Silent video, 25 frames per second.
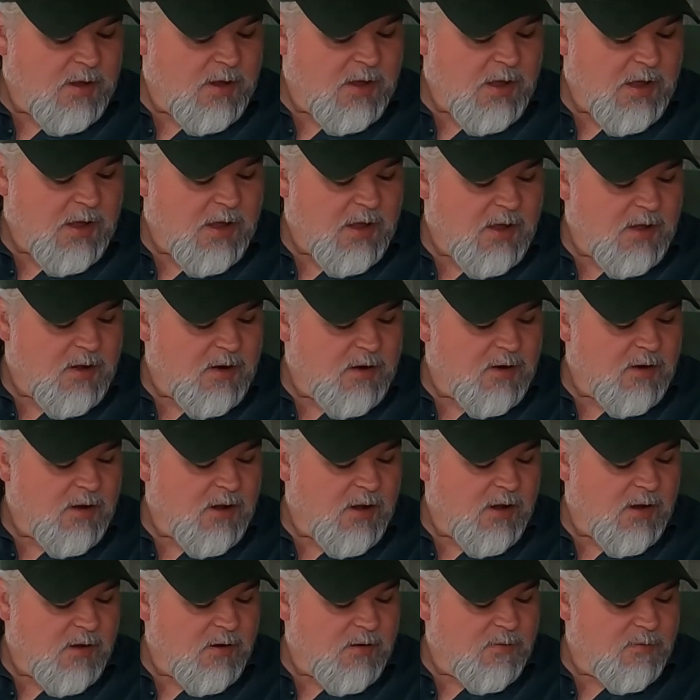and
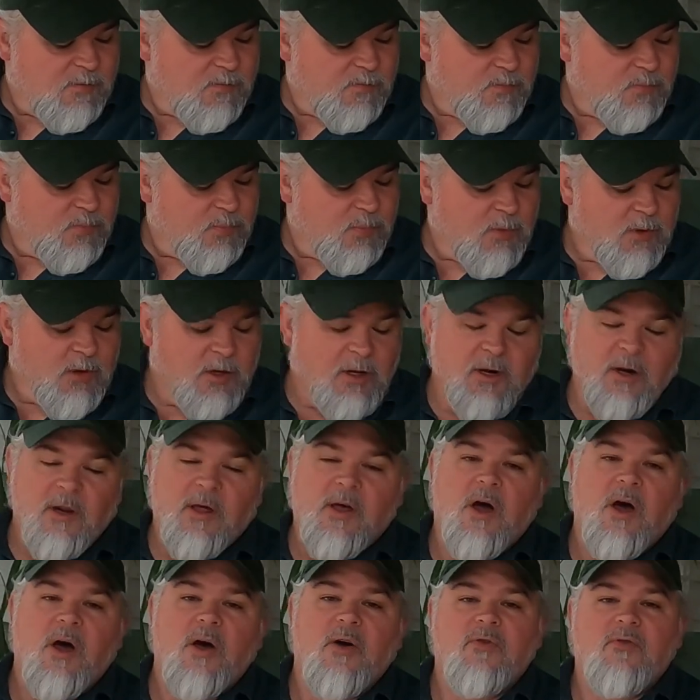a little
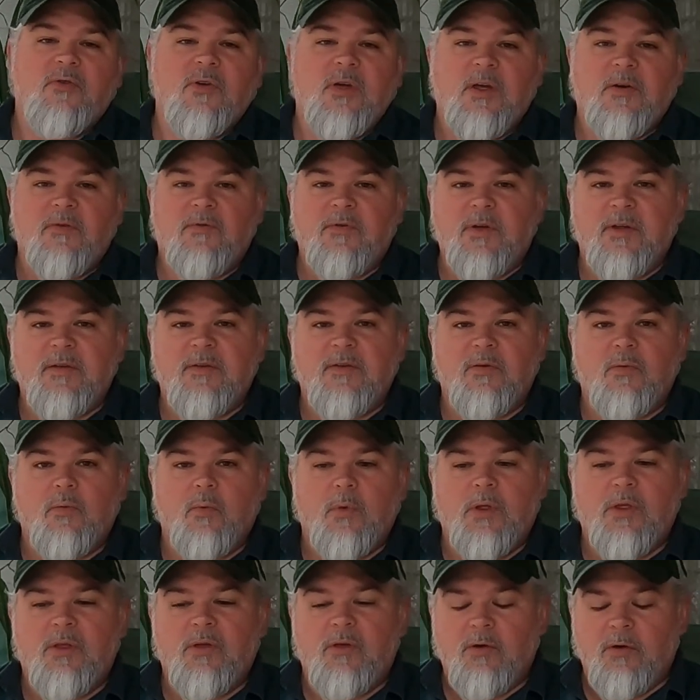coffee, and visit
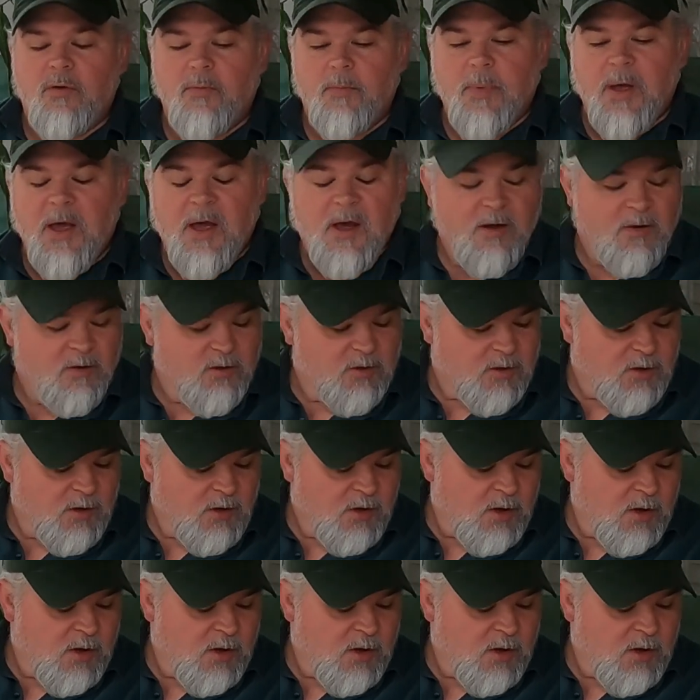with you about